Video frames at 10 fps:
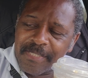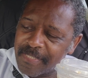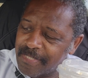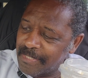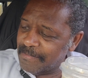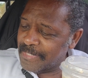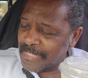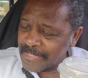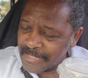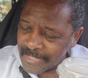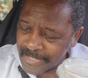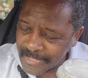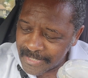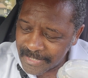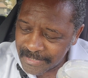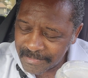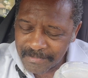just do it as it is.